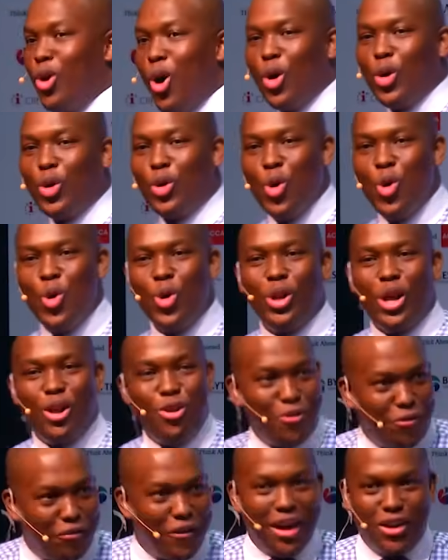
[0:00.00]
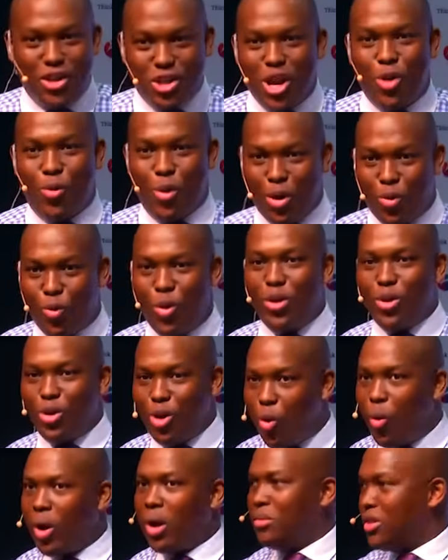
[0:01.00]
on Google and you fact check whether or not
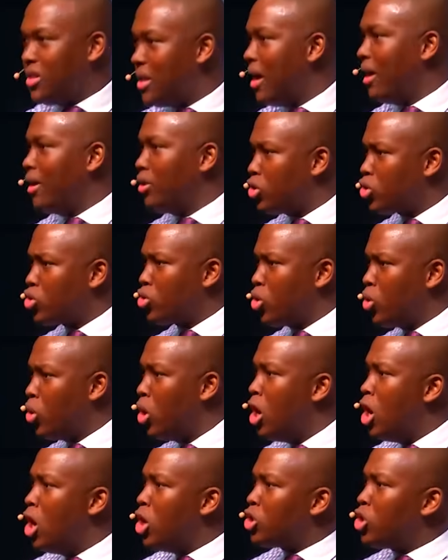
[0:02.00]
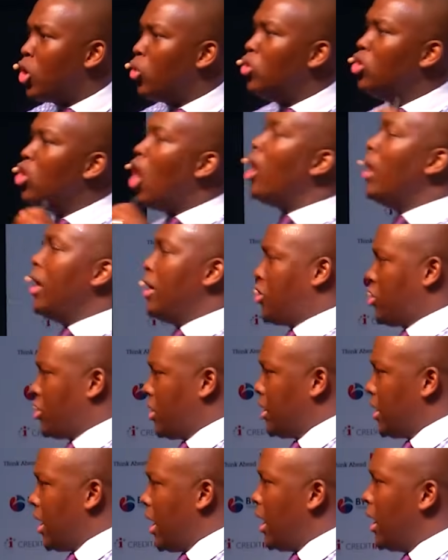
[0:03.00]
what I'm saying is true. So knowledge
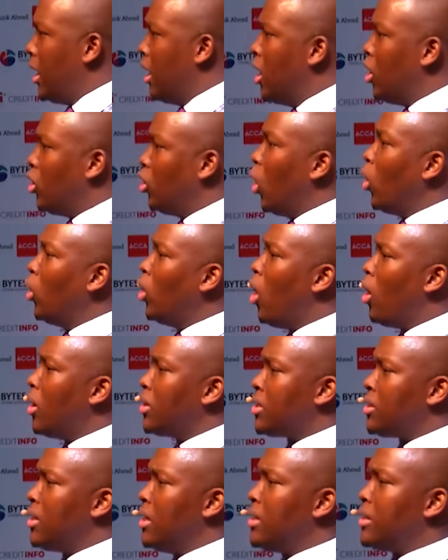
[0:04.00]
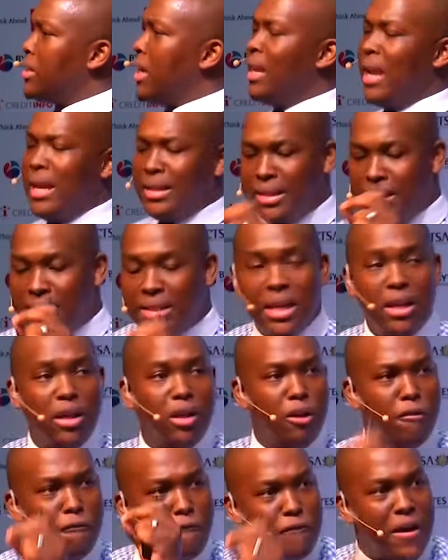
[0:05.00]
today no longer sits in a
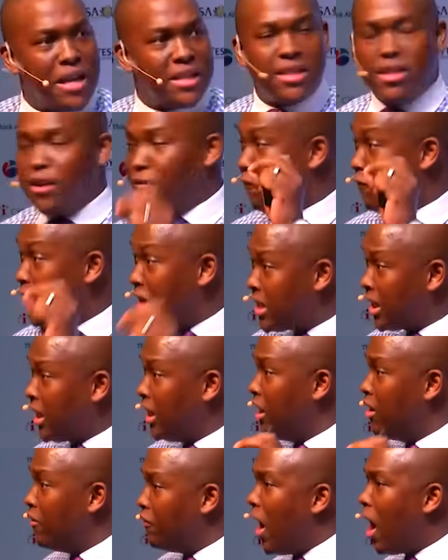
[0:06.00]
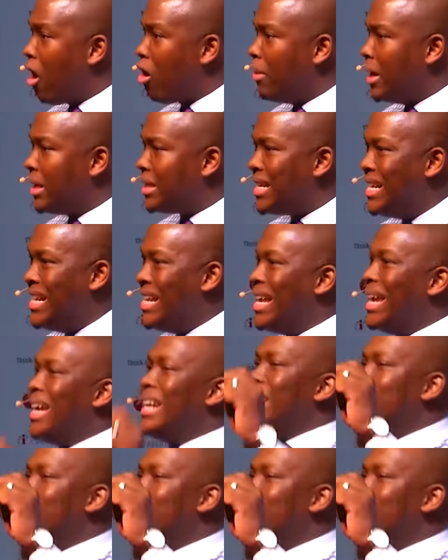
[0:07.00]
single vested physical environment. It is